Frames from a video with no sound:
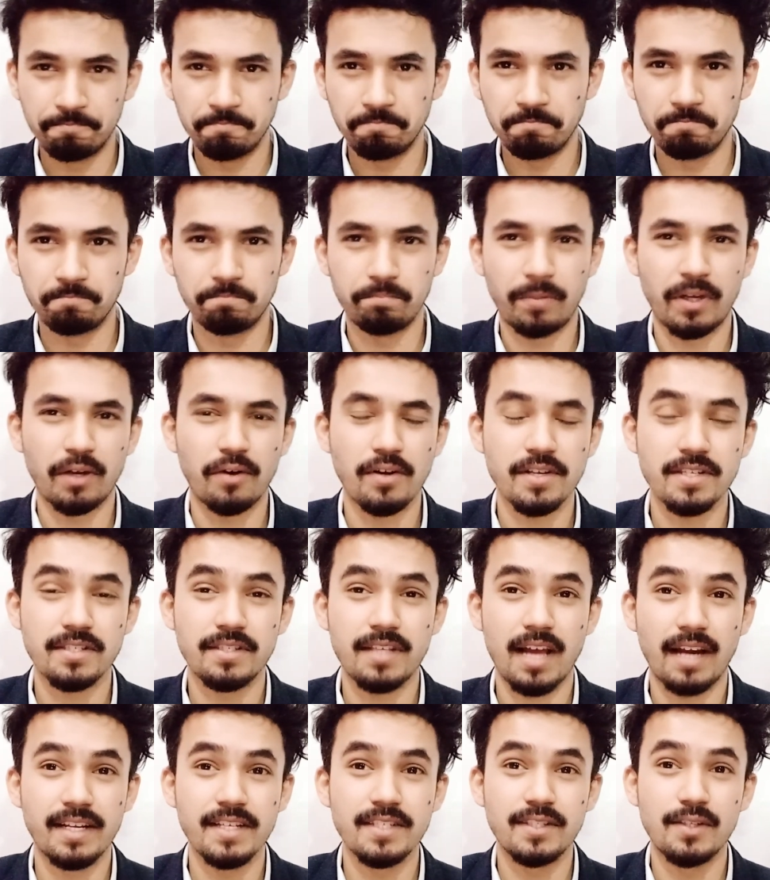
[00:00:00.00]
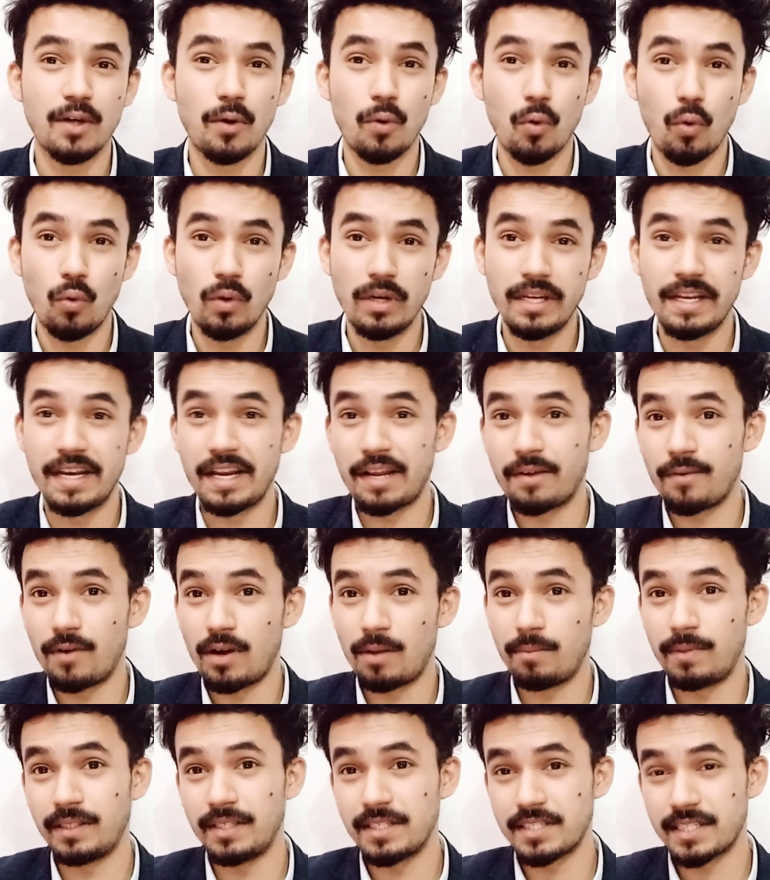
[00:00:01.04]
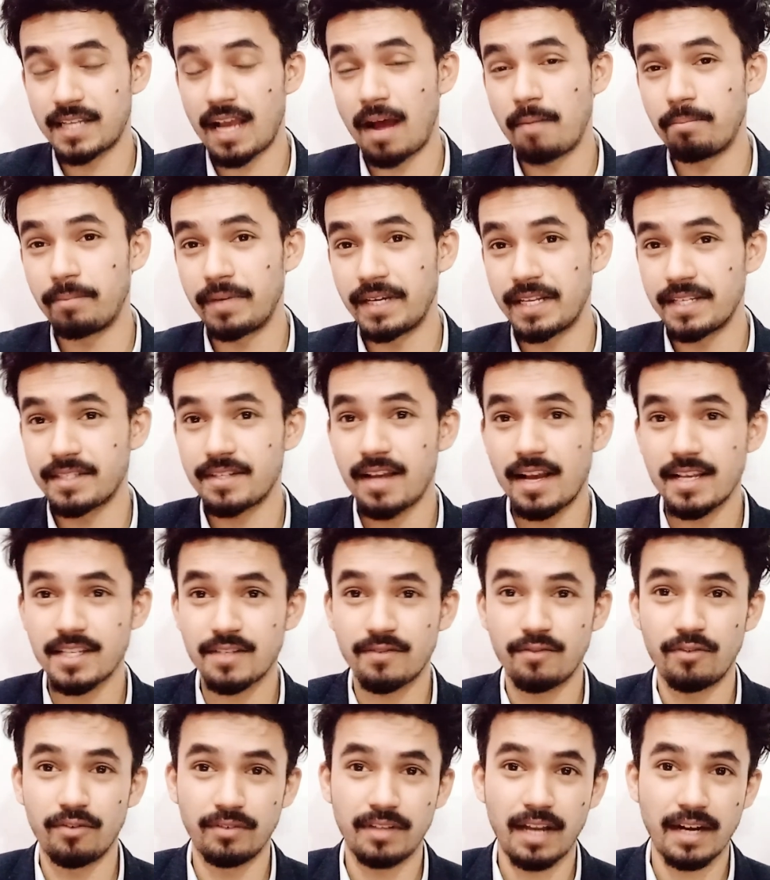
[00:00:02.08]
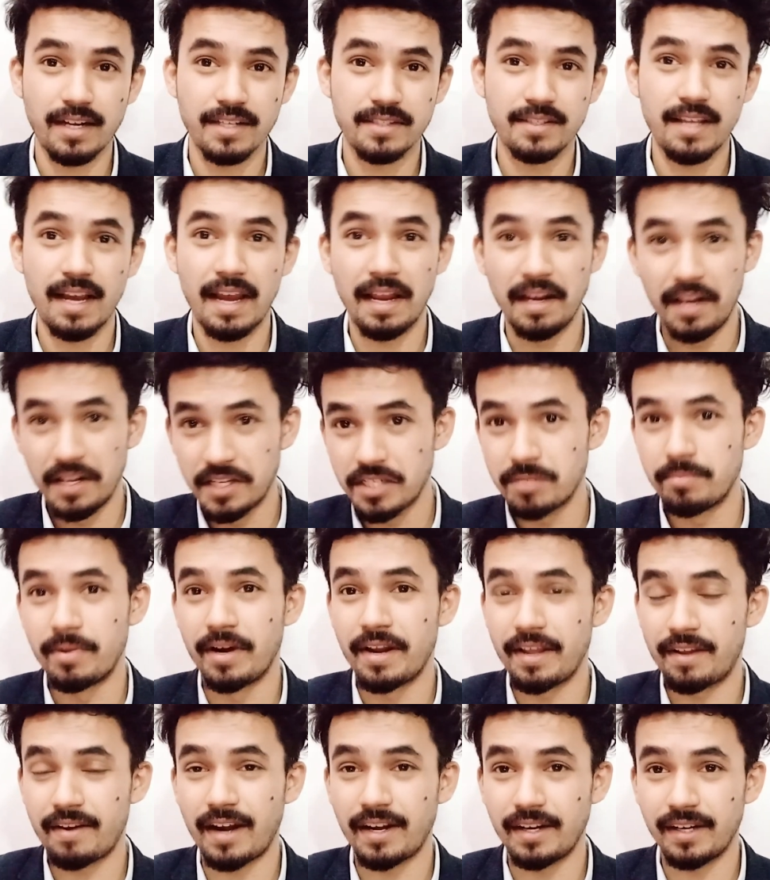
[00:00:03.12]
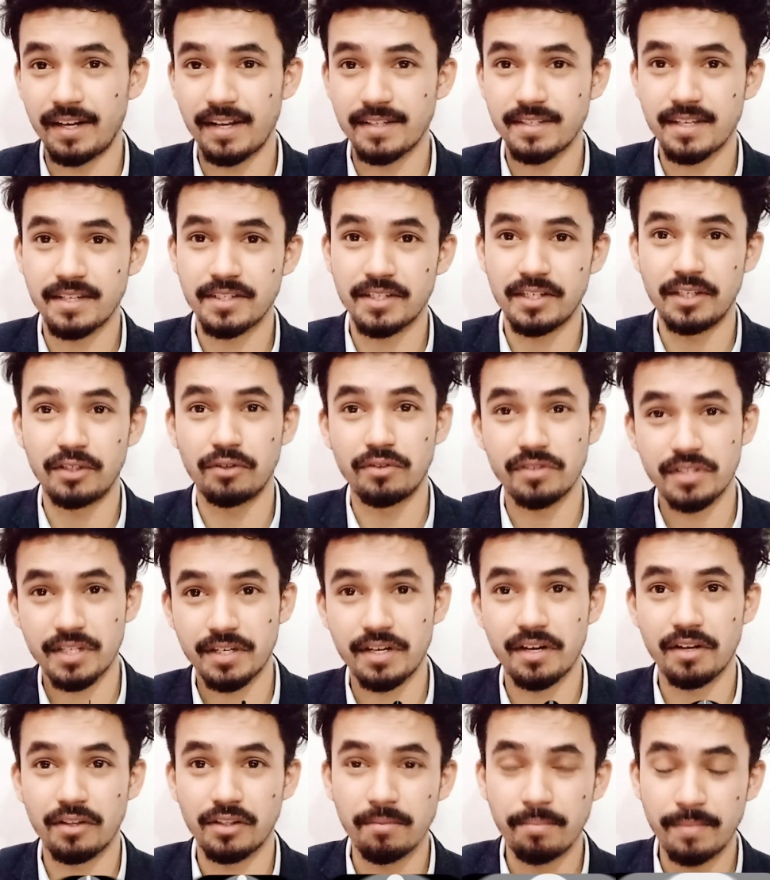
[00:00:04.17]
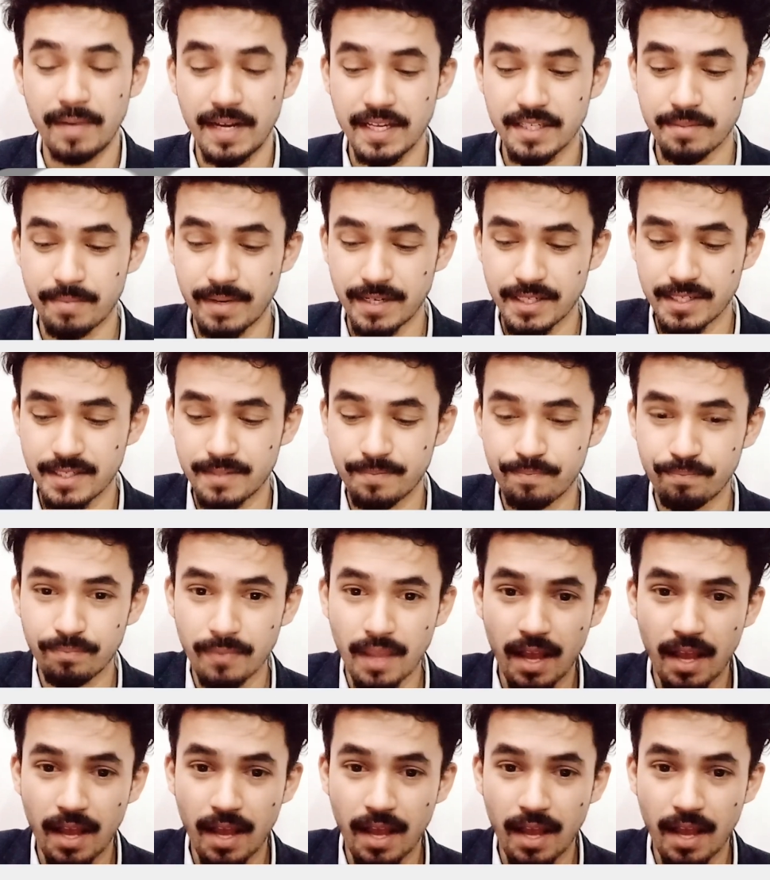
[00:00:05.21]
because that is the only requirement these companies ask for. That is the eligibility criteria essentially to sit into the placements.